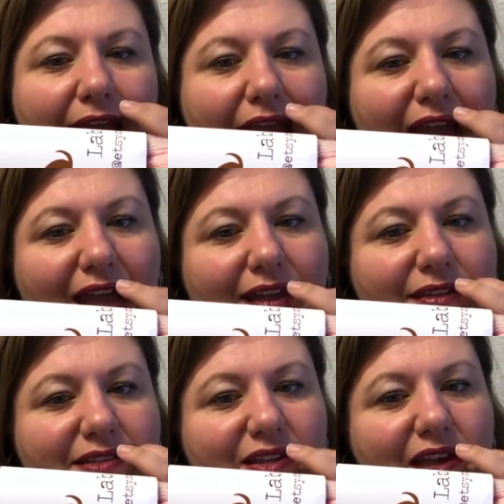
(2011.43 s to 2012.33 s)

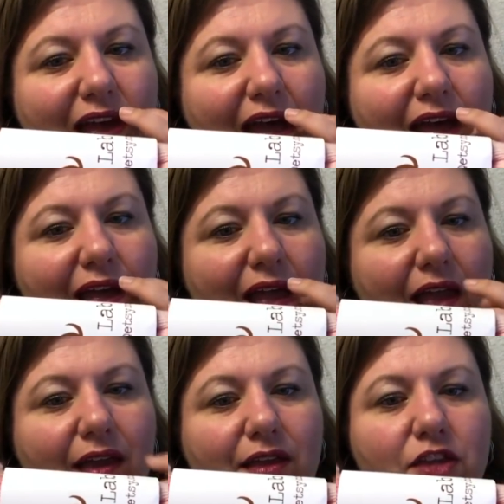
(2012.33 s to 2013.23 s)
And
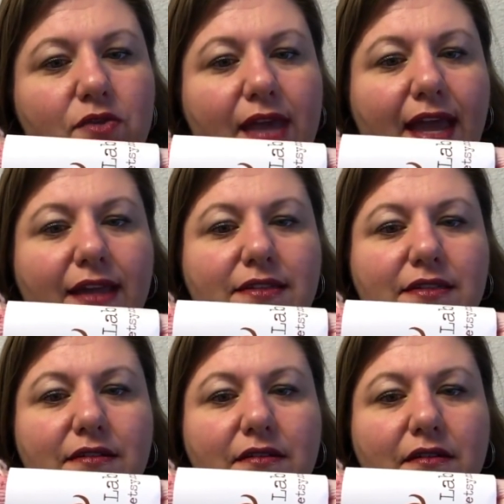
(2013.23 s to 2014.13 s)
you get